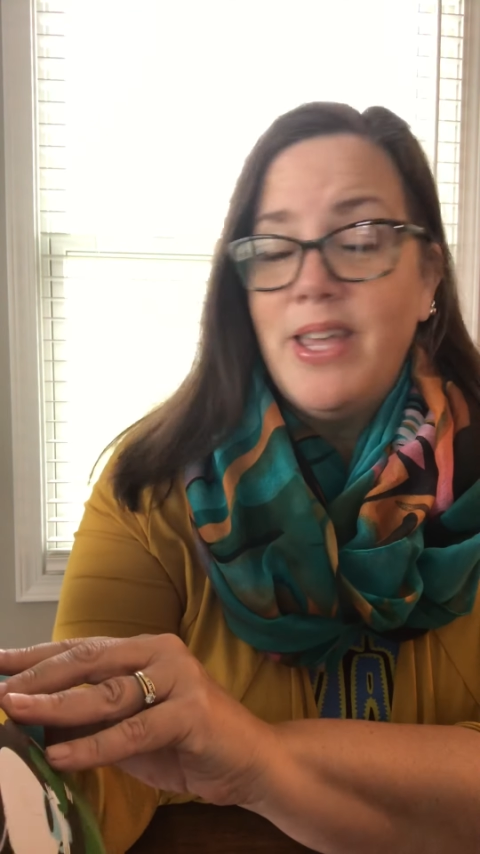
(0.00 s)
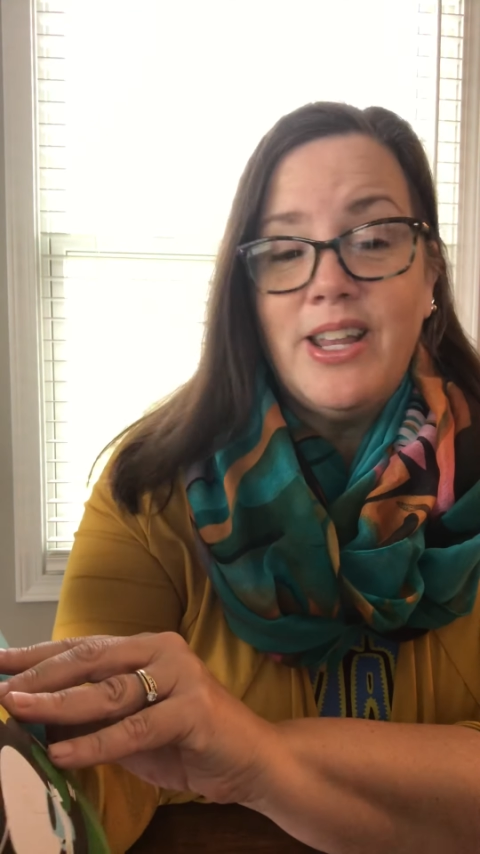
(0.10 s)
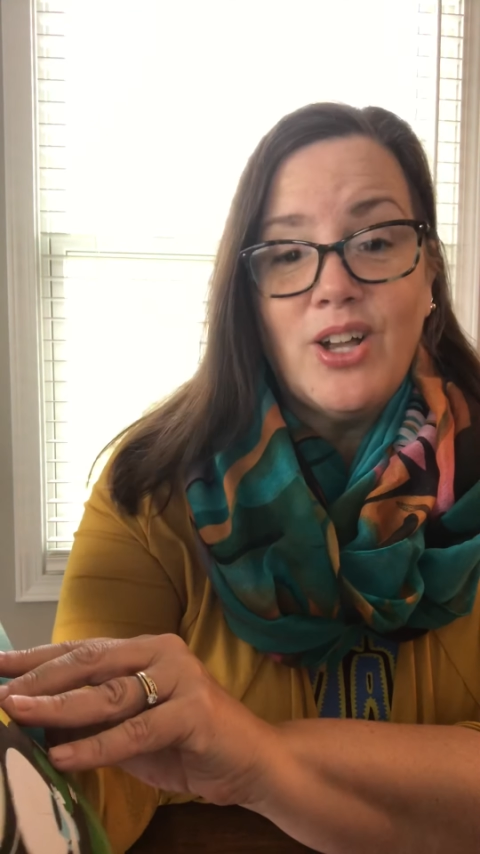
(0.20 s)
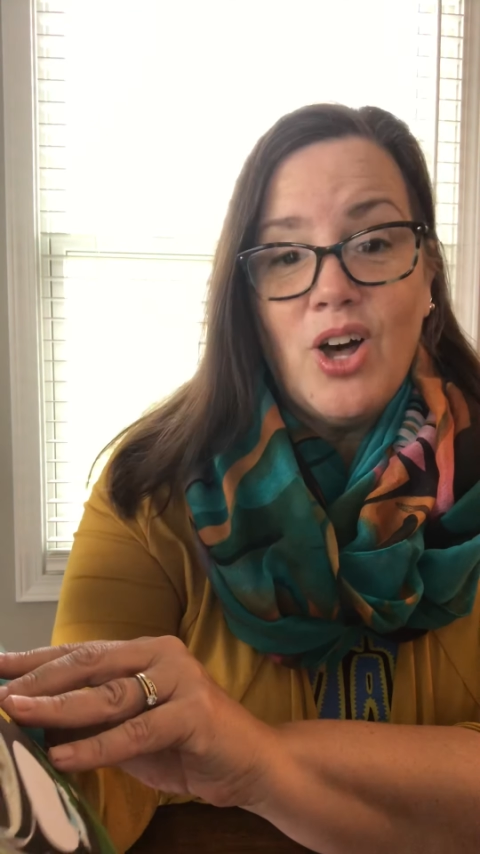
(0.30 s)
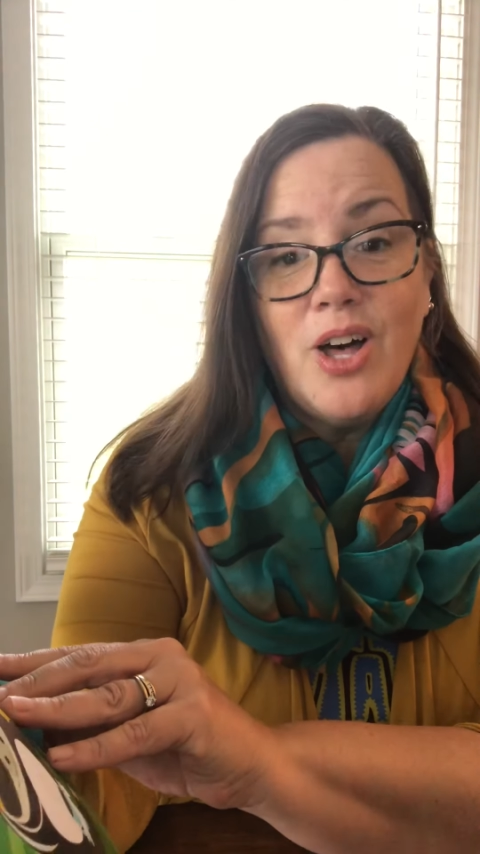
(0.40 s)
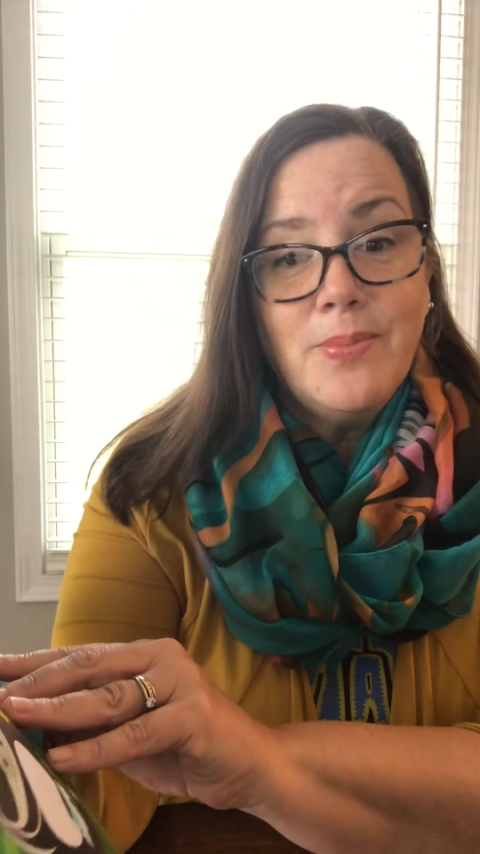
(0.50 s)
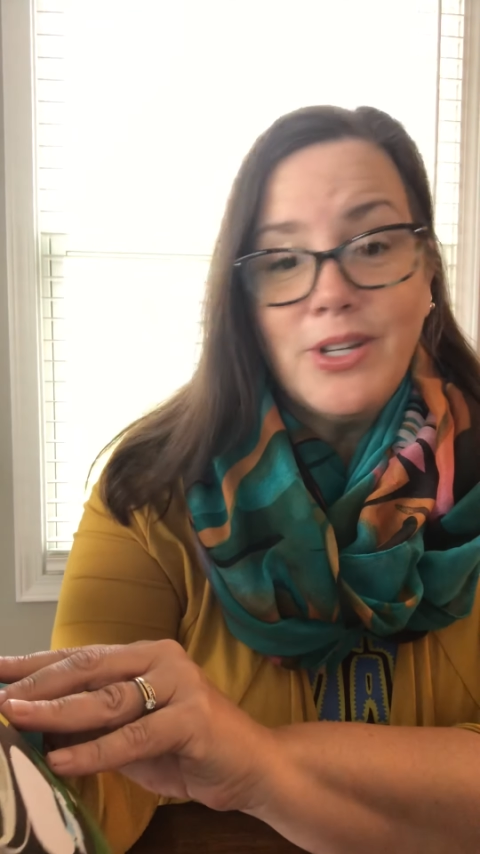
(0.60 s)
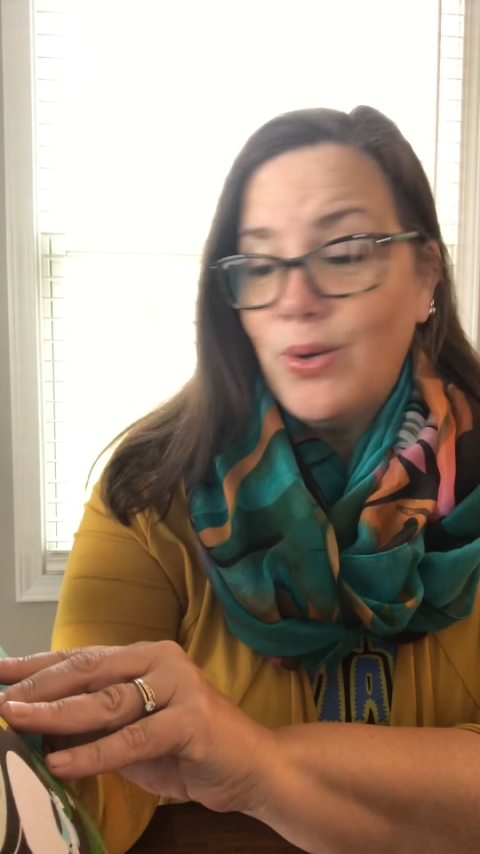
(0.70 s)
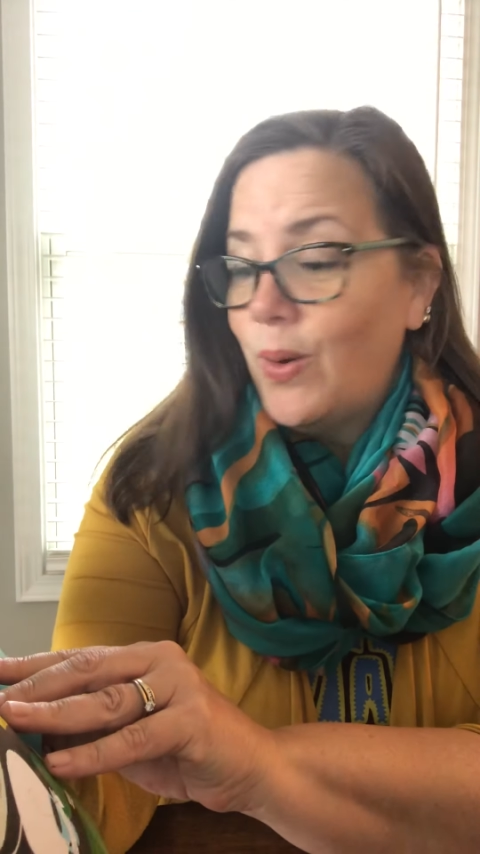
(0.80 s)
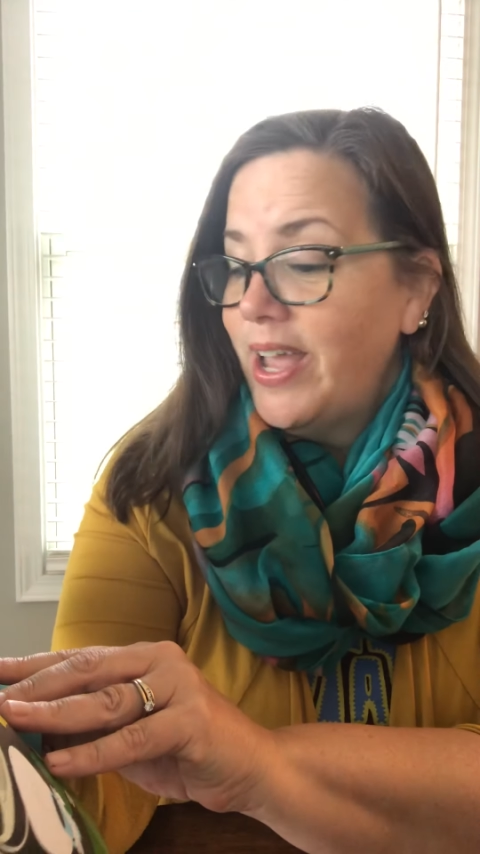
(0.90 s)
in a calm
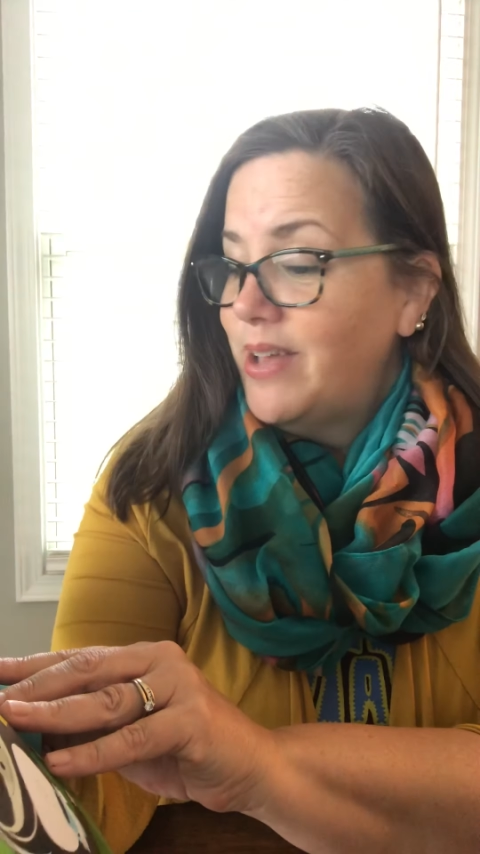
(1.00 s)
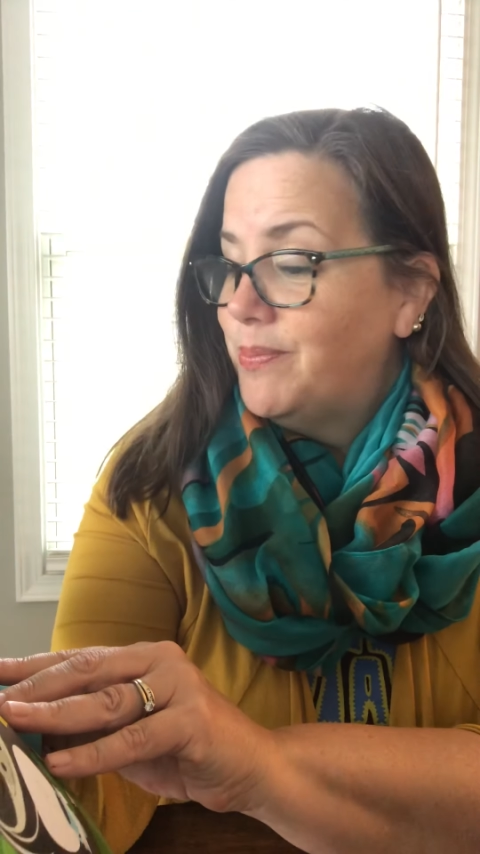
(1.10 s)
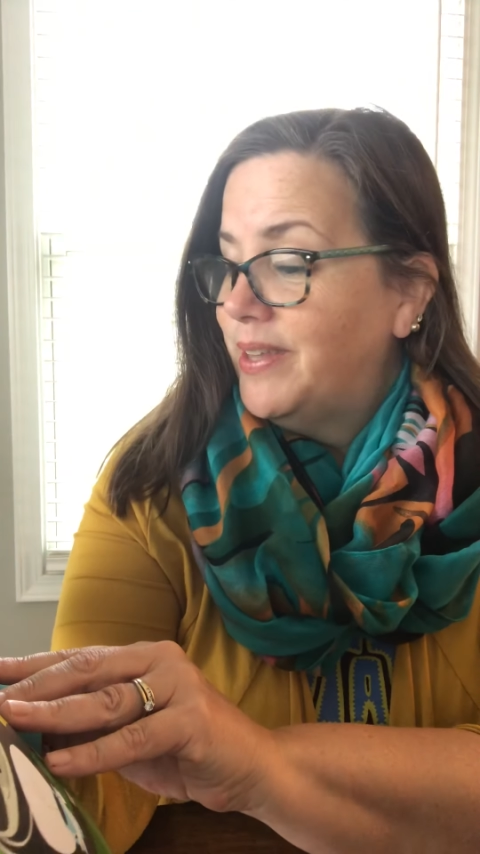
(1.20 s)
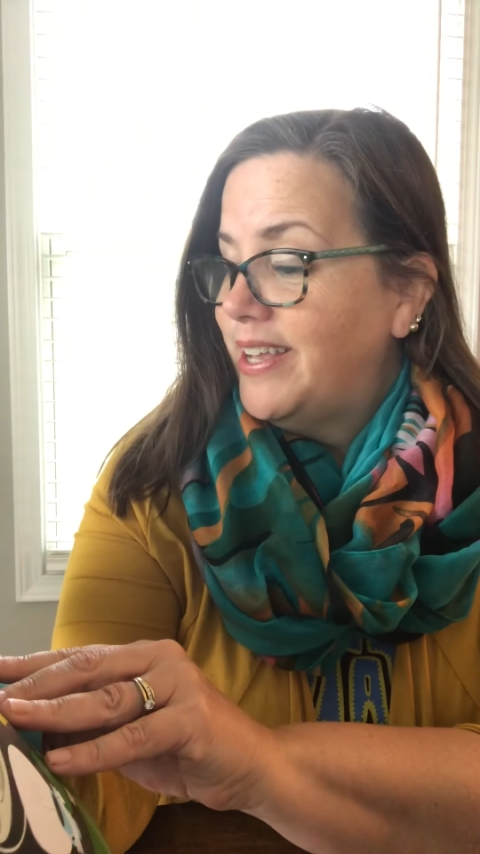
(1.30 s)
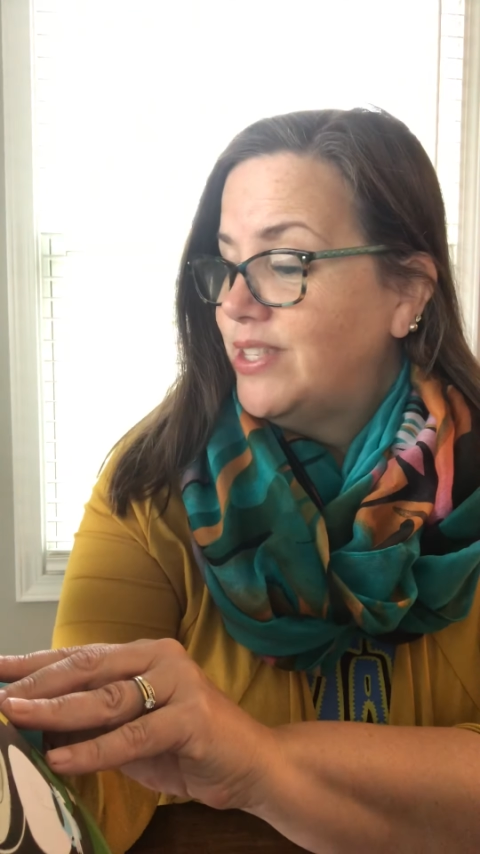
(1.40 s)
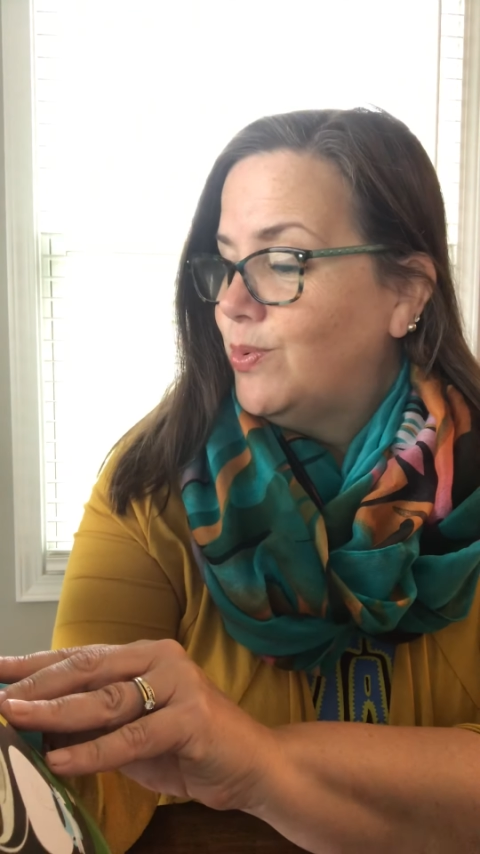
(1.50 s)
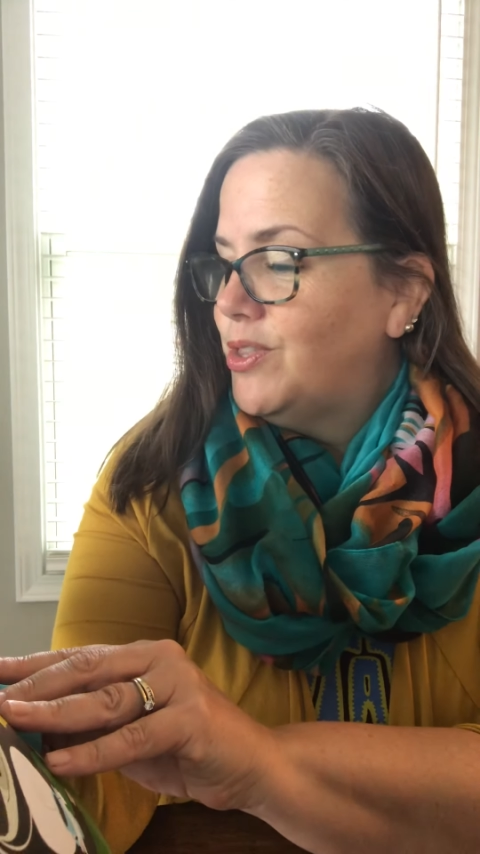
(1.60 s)
and quiet place